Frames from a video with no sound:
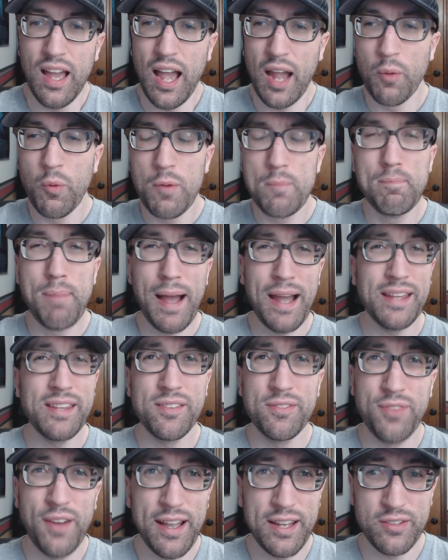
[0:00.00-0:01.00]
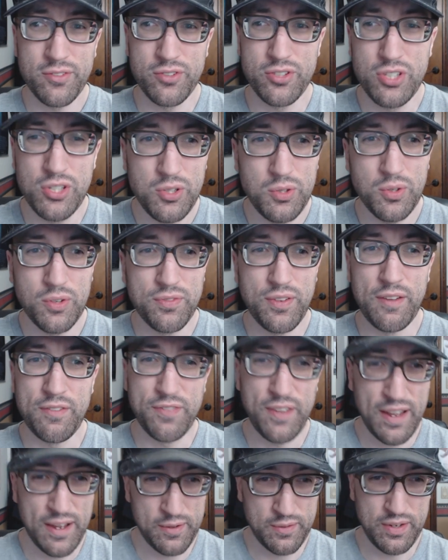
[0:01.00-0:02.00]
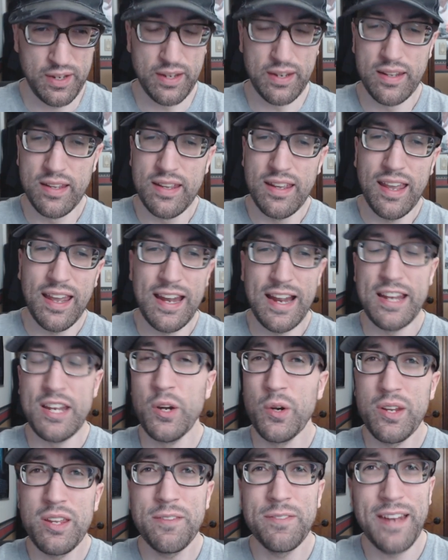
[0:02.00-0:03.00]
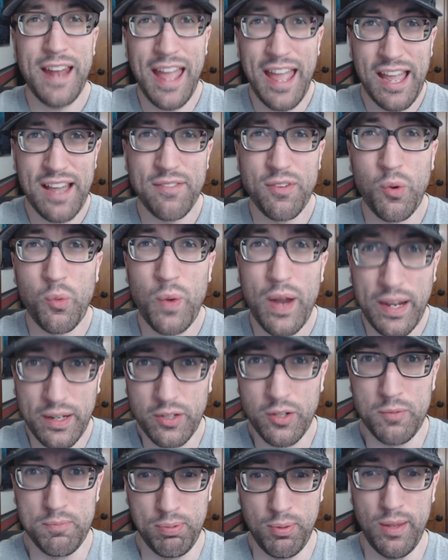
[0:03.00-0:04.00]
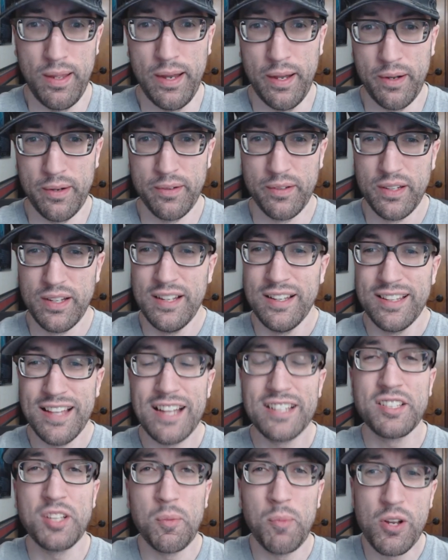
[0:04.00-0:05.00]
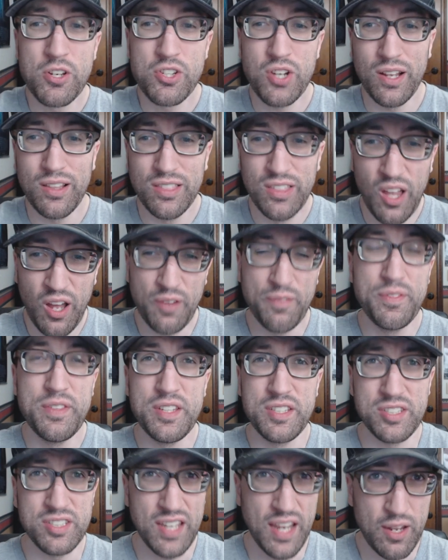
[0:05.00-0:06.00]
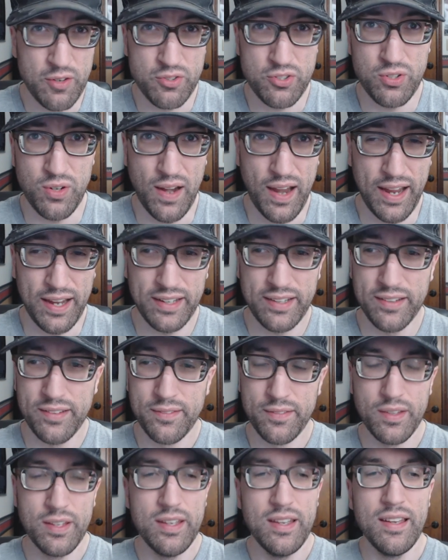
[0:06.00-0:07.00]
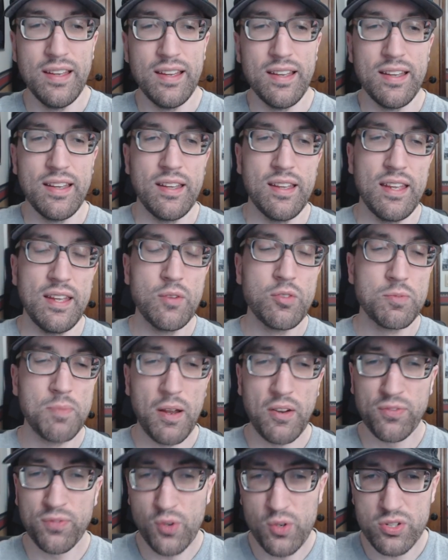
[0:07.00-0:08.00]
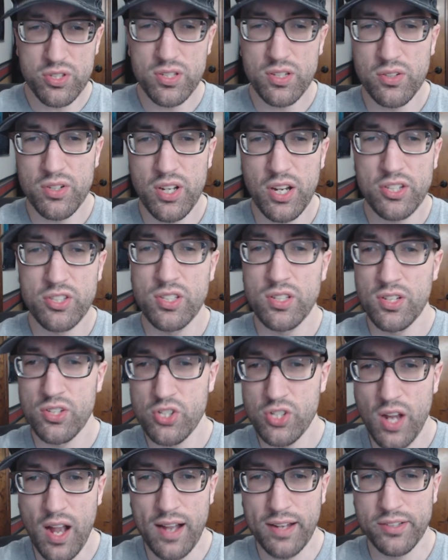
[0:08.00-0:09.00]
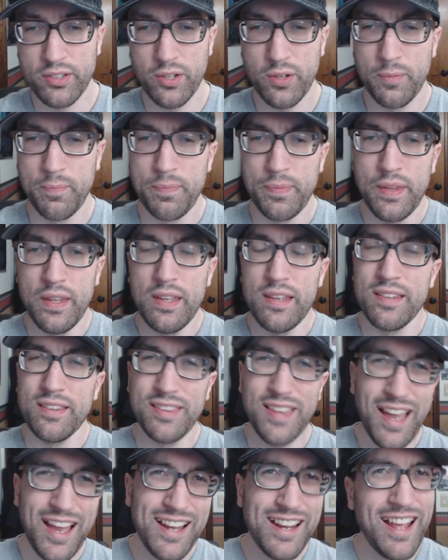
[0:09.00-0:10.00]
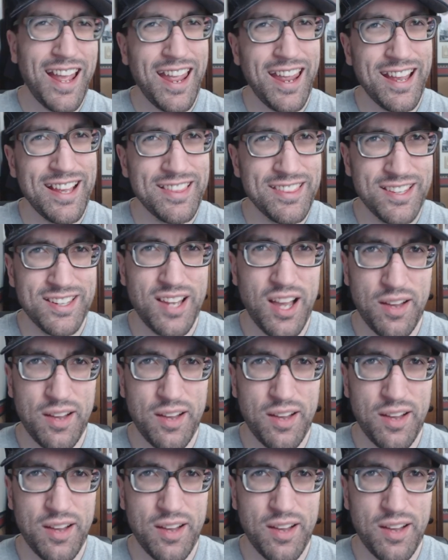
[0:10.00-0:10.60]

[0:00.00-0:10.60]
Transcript: I would buy the vinyl too if I found it, and I don't even have a record player. That's how much I love this soundtrack. It was my first introduction to Shocker, that and the